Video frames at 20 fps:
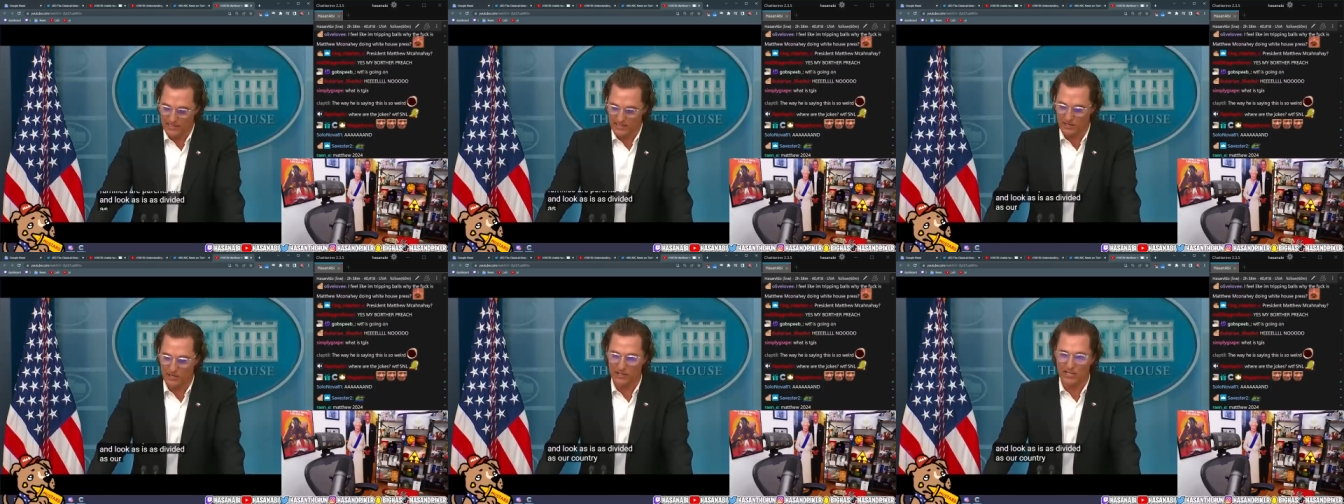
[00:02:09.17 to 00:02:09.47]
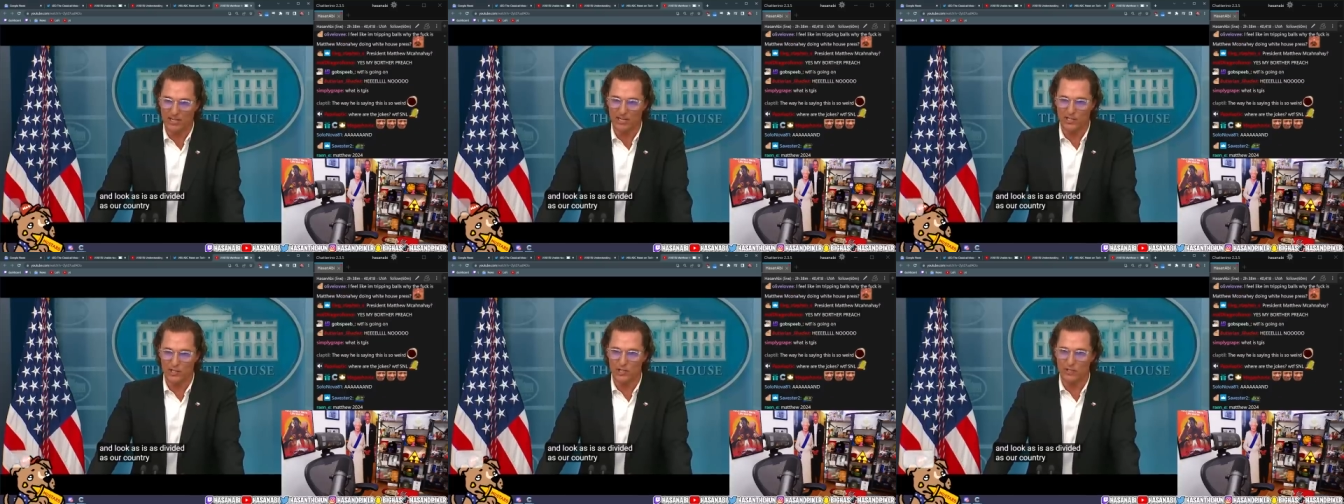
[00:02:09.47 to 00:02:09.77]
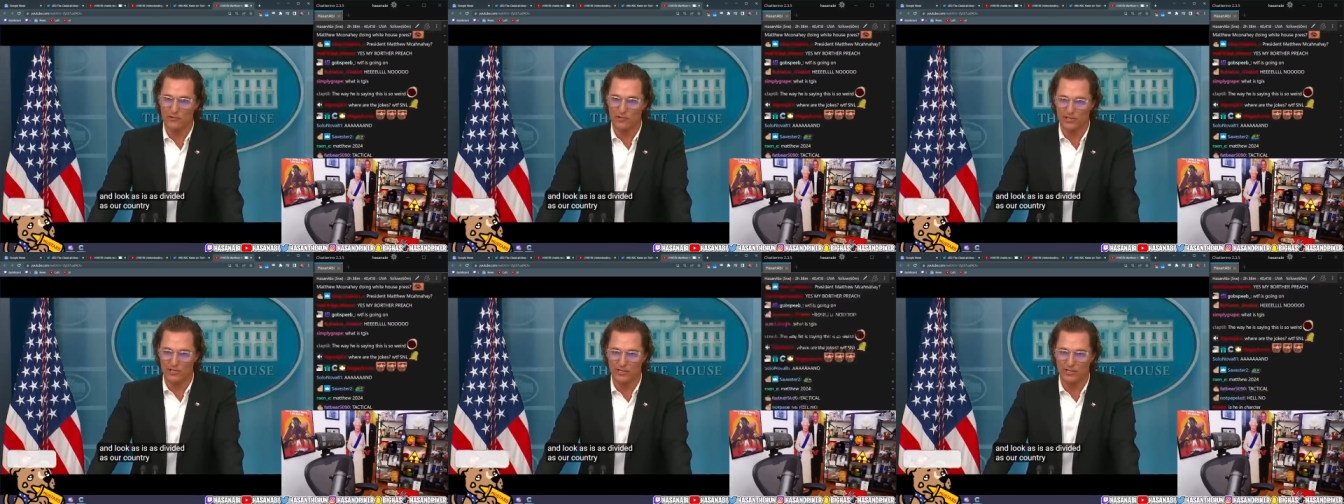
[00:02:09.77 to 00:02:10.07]
as our
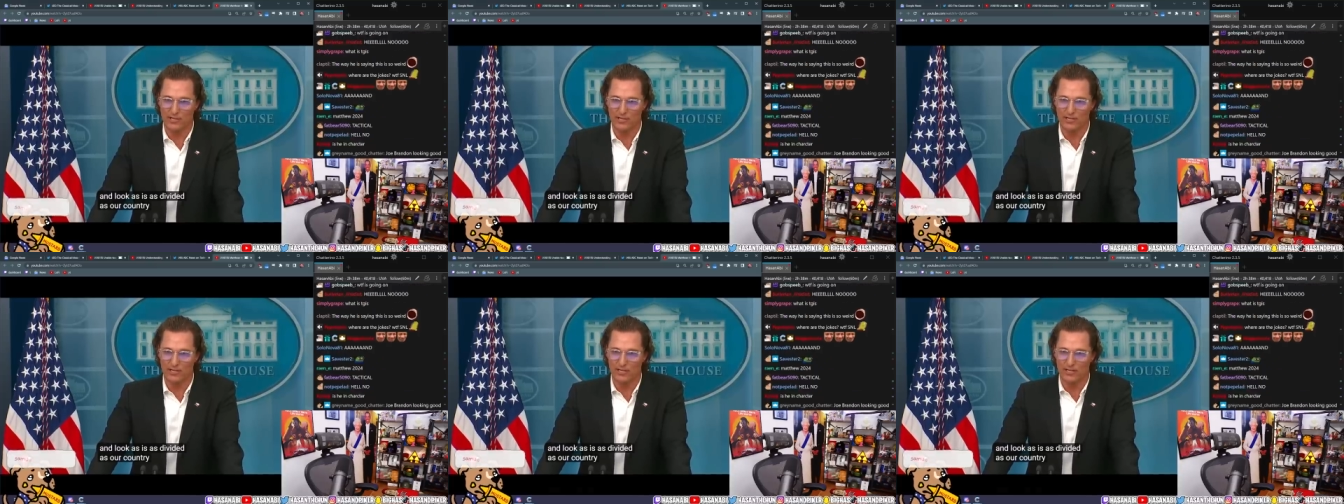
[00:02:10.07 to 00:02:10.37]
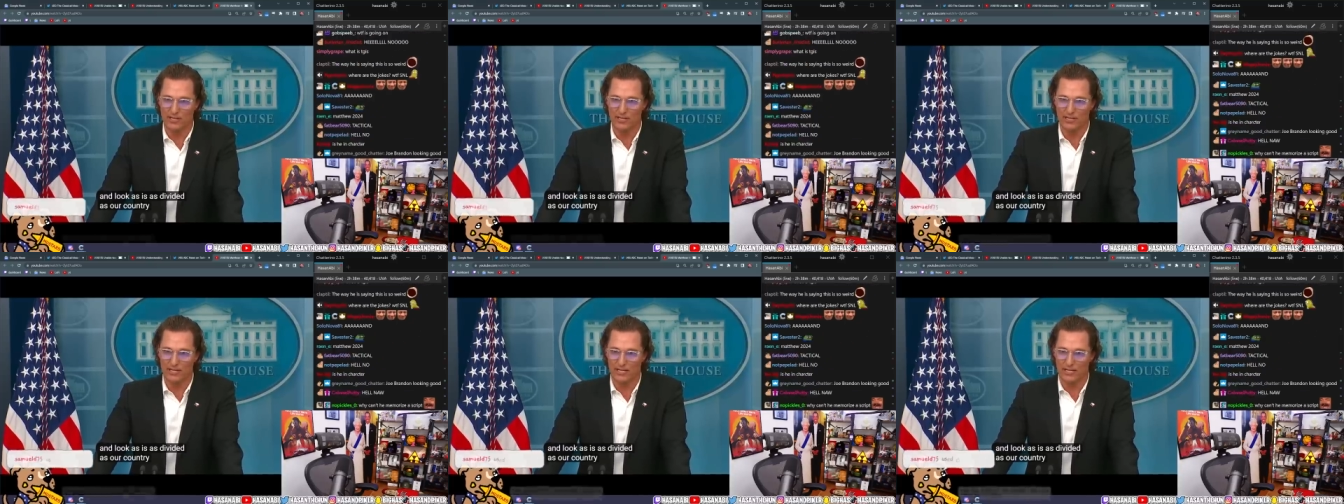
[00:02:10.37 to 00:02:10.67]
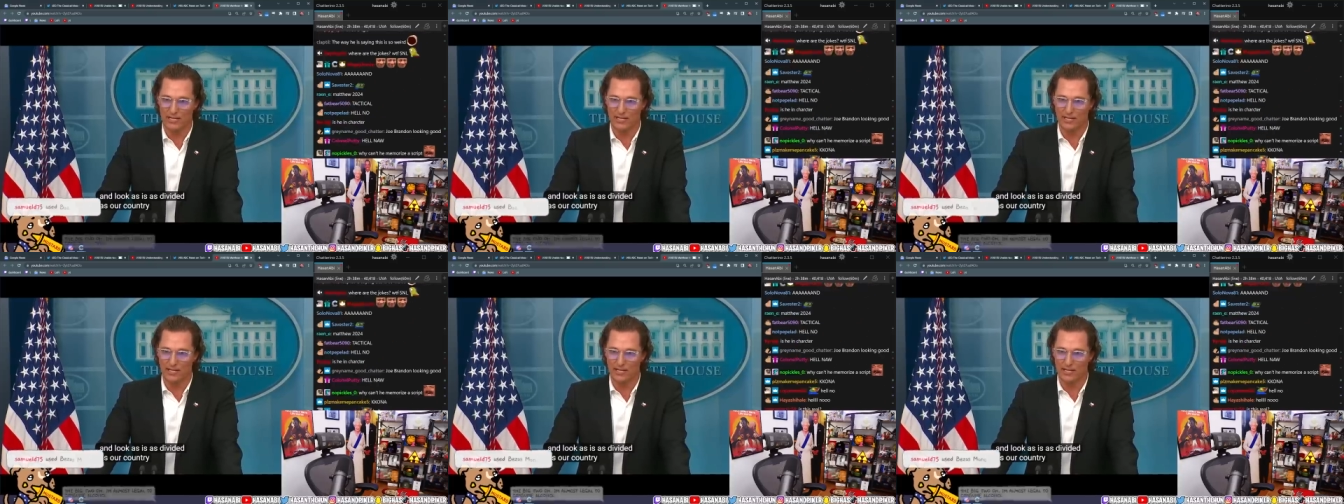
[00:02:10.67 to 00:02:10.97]
country
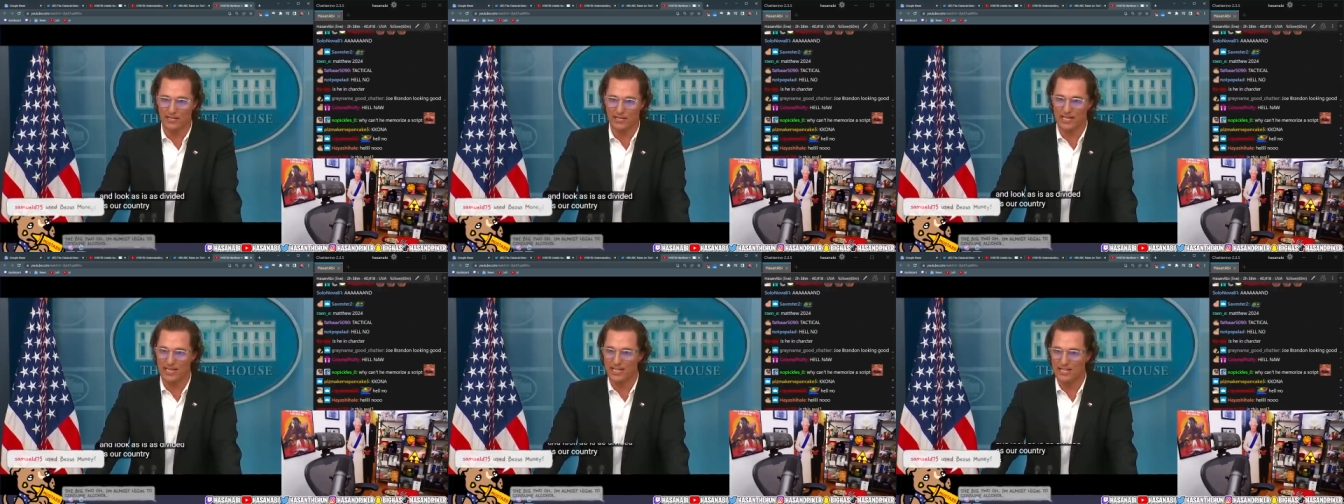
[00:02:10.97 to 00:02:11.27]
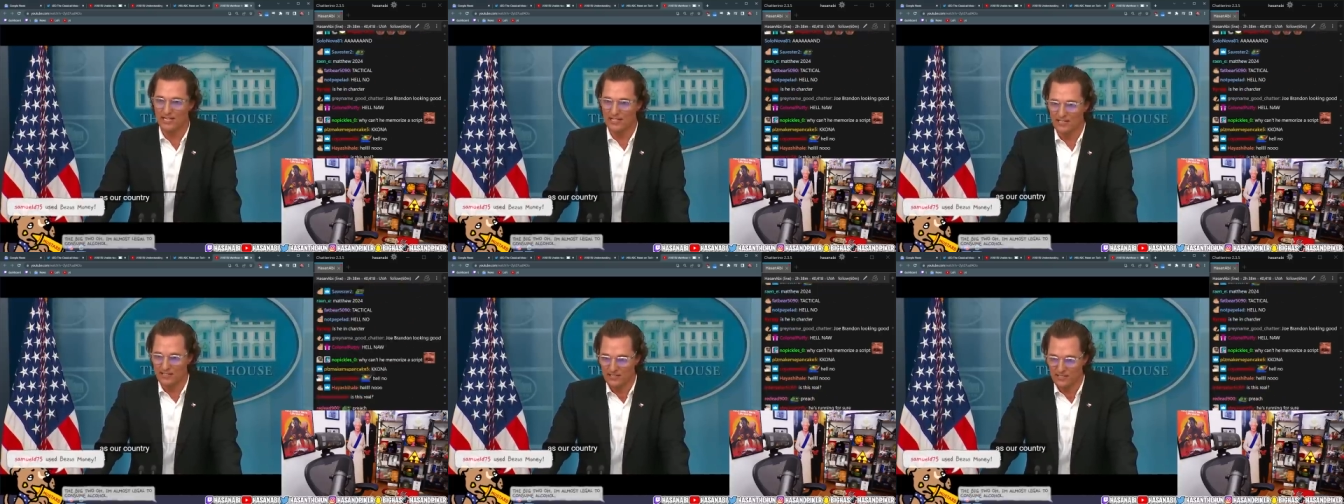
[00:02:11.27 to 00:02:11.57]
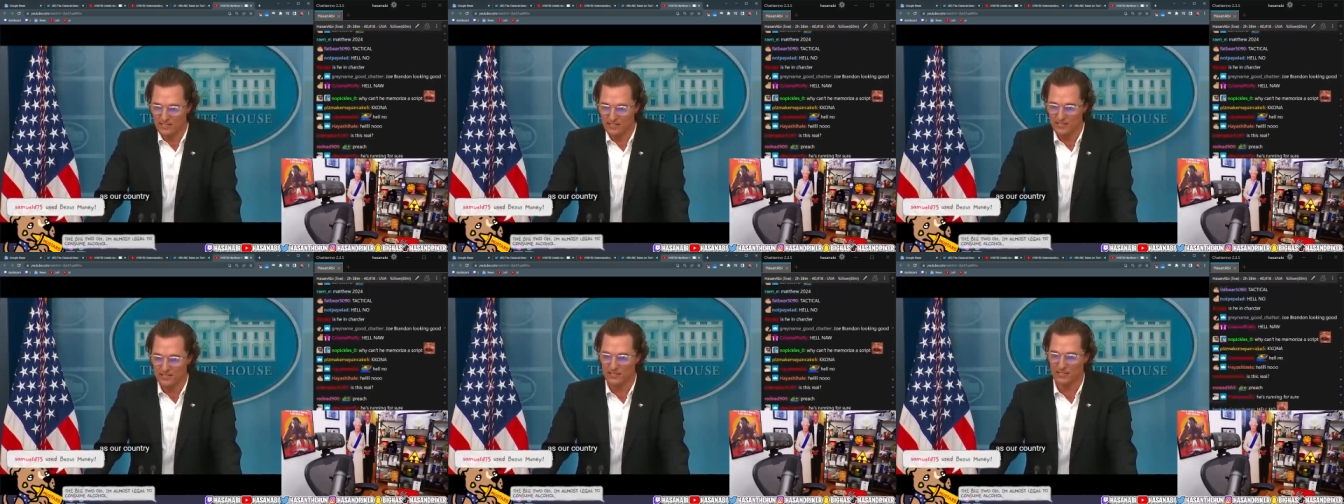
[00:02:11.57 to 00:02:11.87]

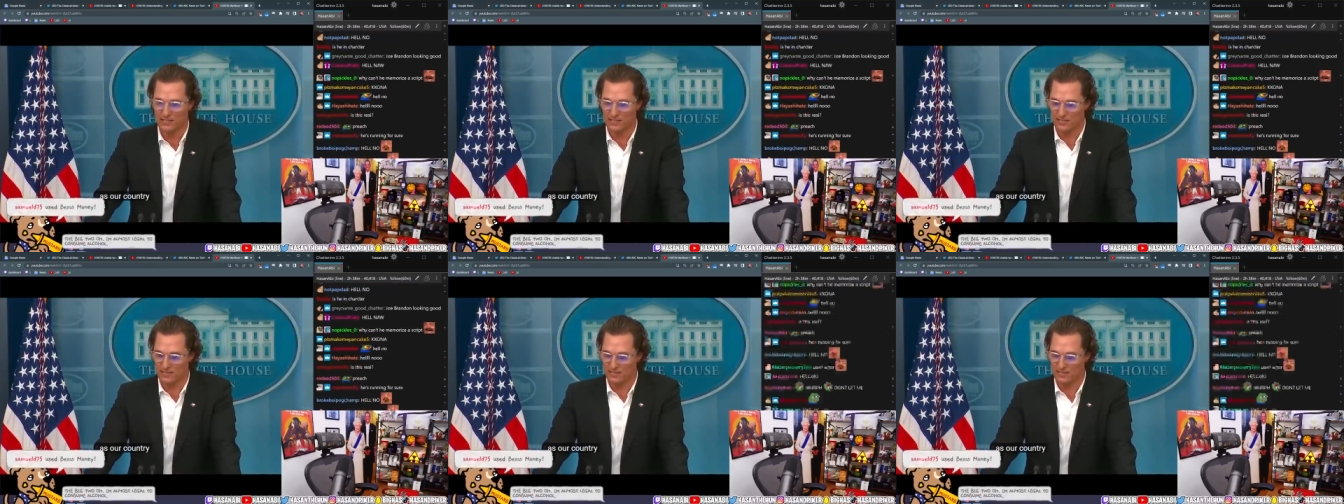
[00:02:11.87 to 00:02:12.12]
is,